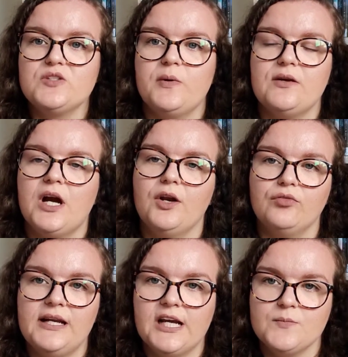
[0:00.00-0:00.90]
but it kind of
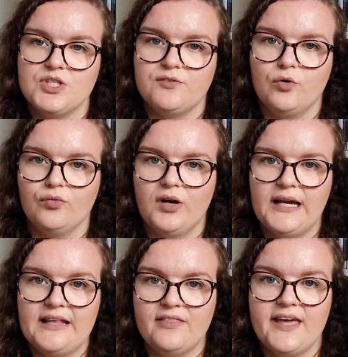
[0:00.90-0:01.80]
really comes to the forefront
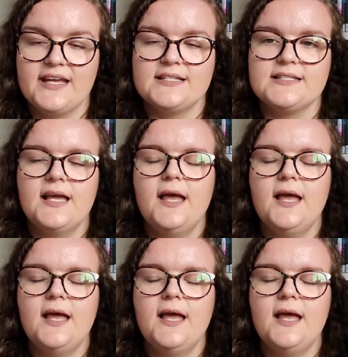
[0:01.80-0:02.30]
in this.